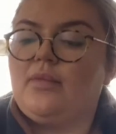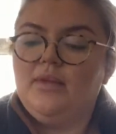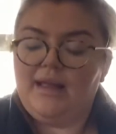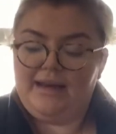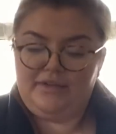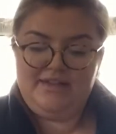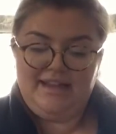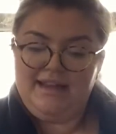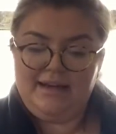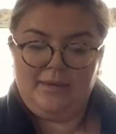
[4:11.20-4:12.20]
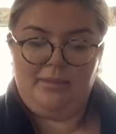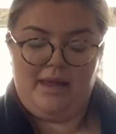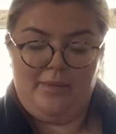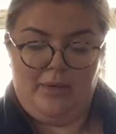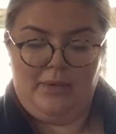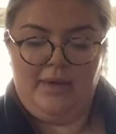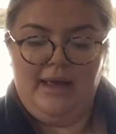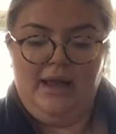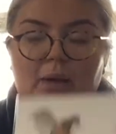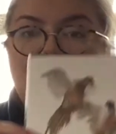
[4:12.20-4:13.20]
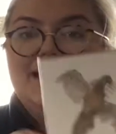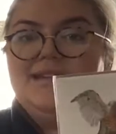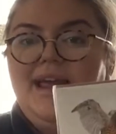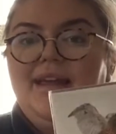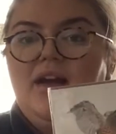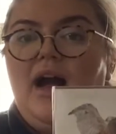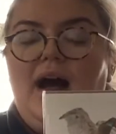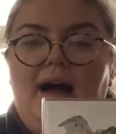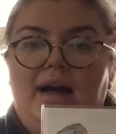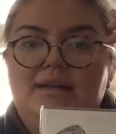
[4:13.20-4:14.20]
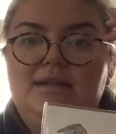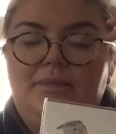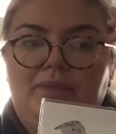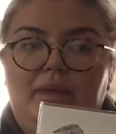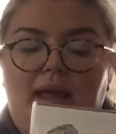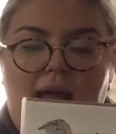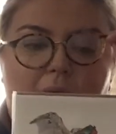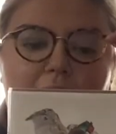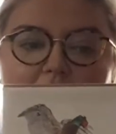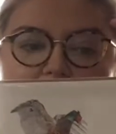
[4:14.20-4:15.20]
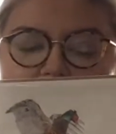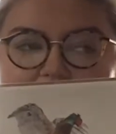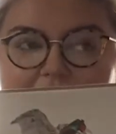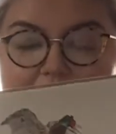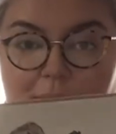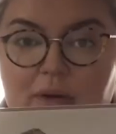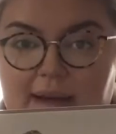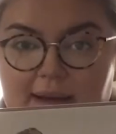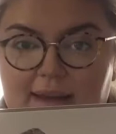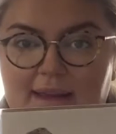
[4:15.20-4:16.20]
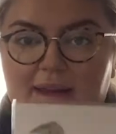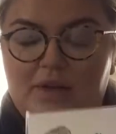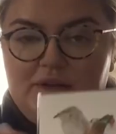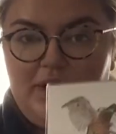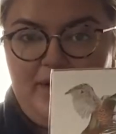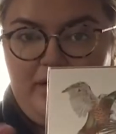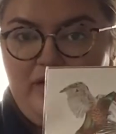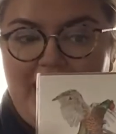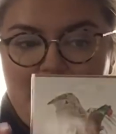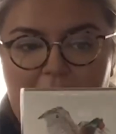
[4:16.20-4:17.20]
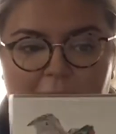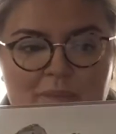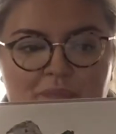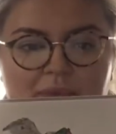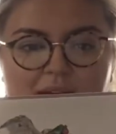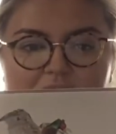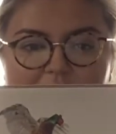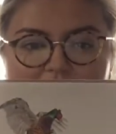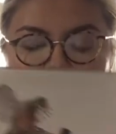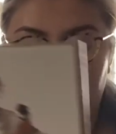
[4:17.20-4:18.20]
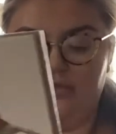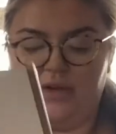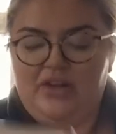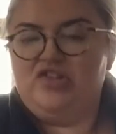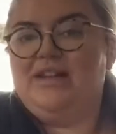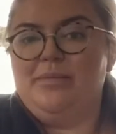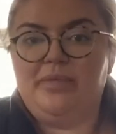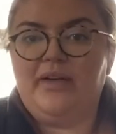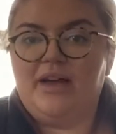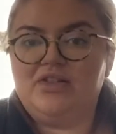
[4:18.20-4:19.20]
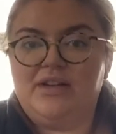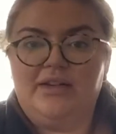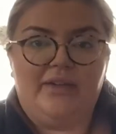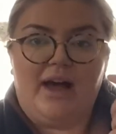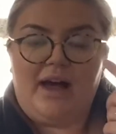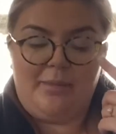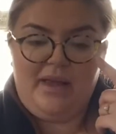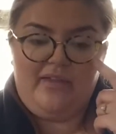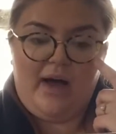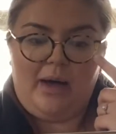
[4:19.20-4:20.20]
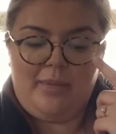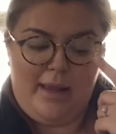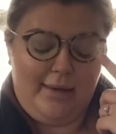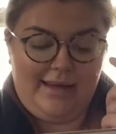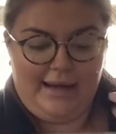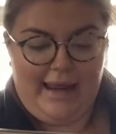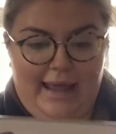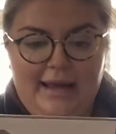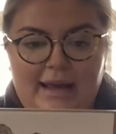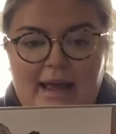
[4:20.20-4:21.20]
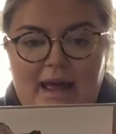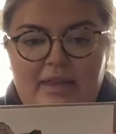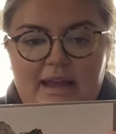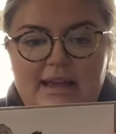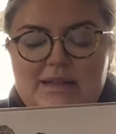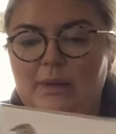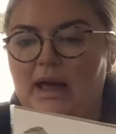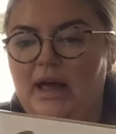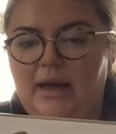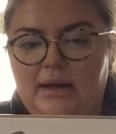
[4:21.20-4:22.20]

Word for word: And I've seen people where they take a card and they use it as a print. So they'll frame it. So it's like a, a cheap version of a, a bit of art basically. And these were